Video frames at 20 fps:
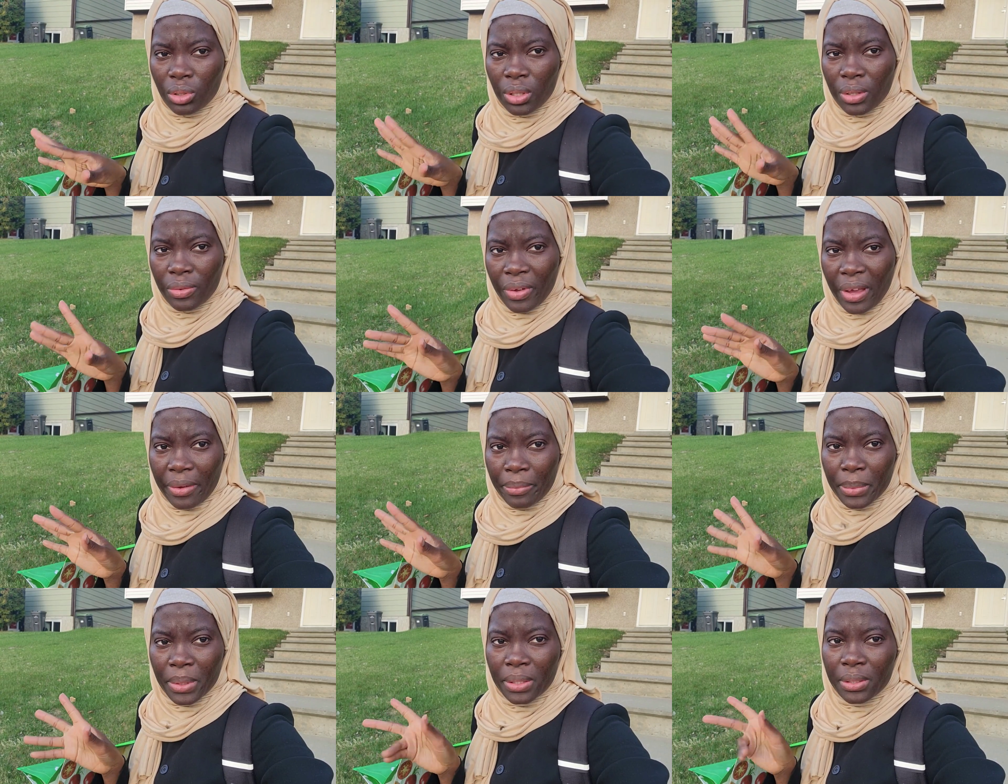
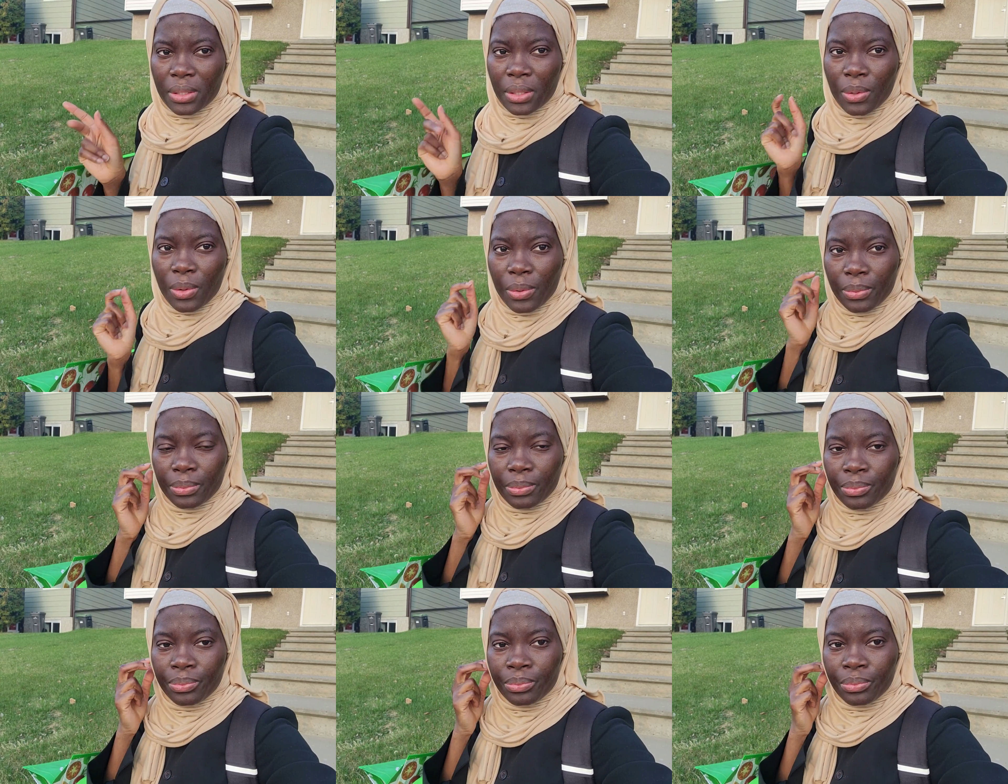35 minutes
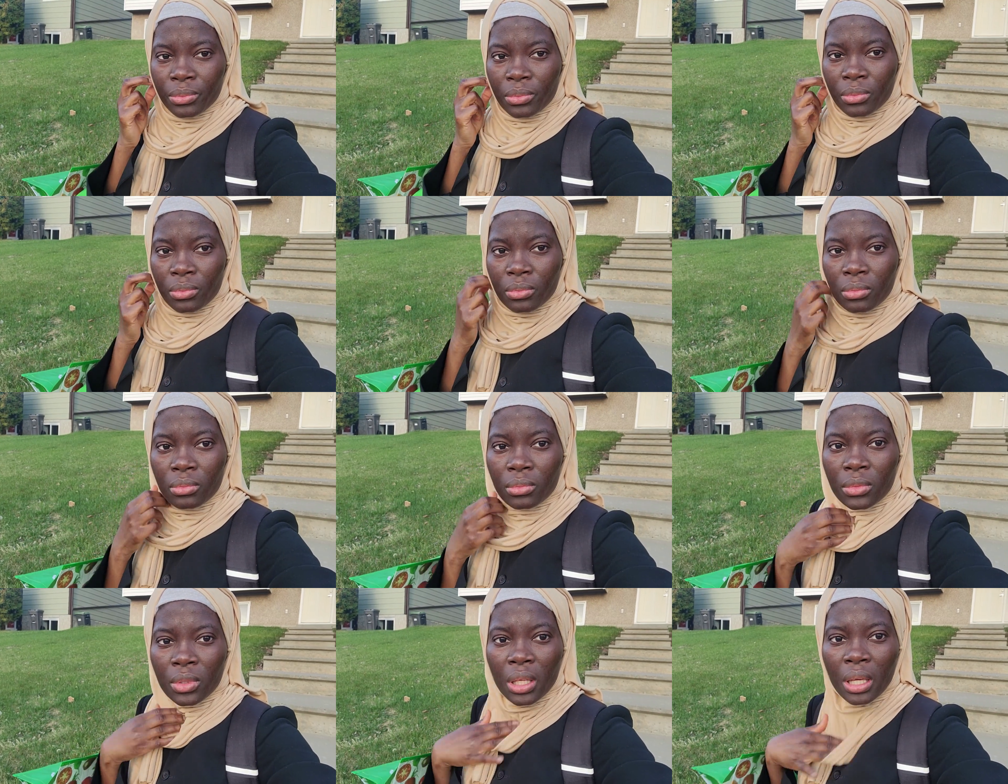ago.
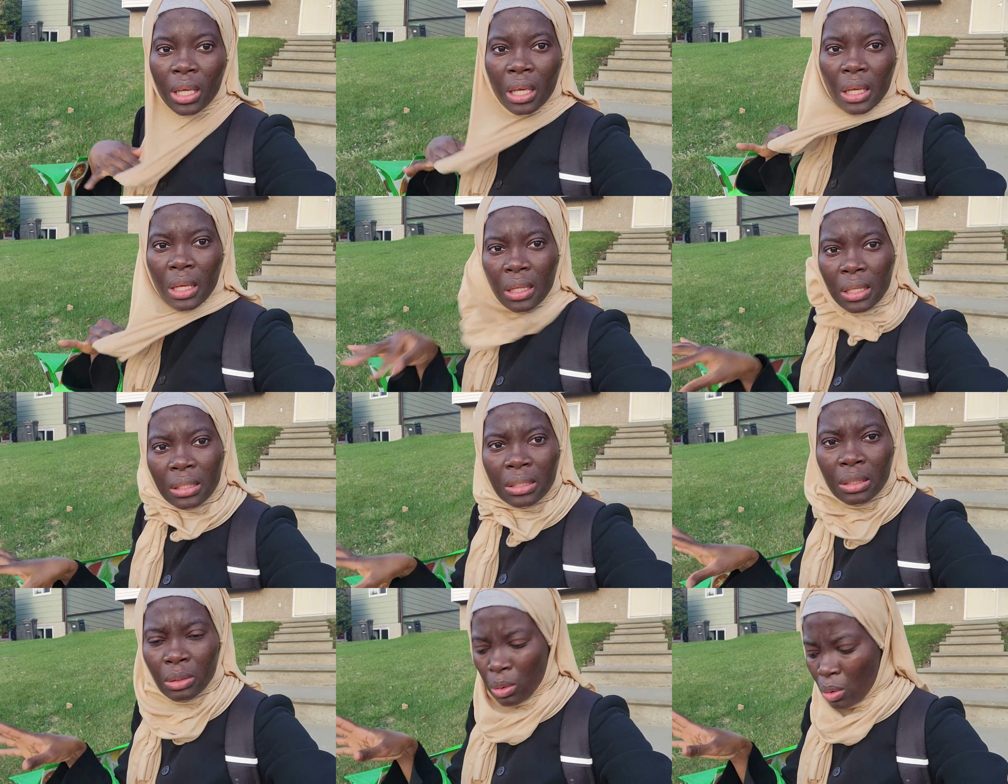
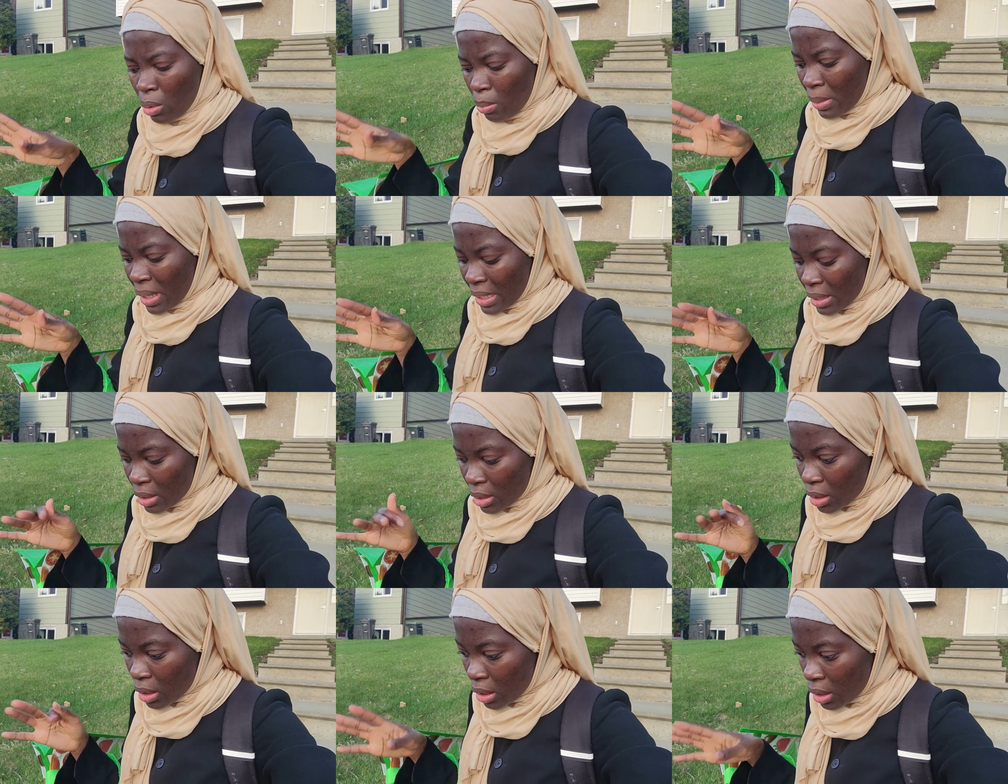Oh
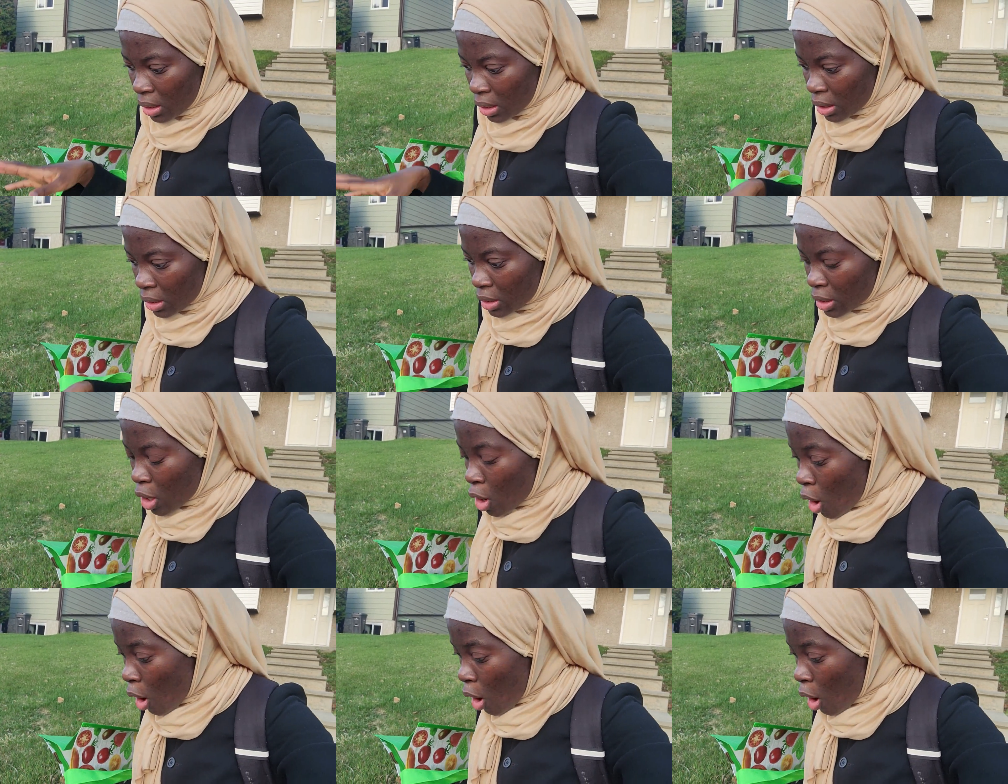my god.